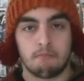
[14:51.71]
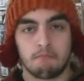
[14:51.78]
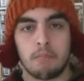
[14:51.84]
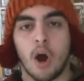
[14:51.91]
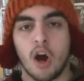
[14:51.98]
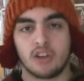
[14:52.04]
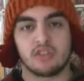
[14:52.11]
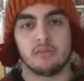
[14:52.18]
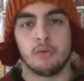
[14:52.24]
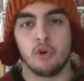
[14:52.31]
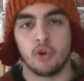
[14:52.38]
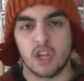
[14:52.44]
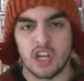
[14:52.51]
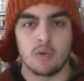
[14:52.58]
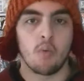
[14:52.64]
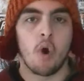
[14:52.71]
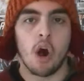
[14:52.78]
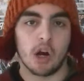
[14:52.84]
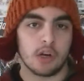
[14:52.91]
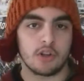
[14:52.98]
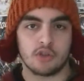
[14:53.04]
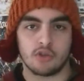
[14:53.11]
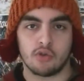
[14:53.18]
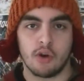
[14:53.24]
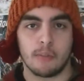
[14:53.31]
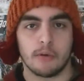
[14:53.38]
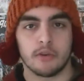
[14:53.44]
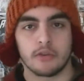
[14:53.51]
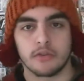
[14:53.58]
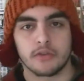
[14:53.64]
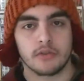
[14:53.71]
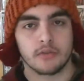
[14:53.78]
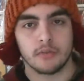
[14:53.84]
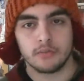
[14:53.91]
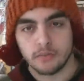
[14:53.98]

possible Ewok strippers.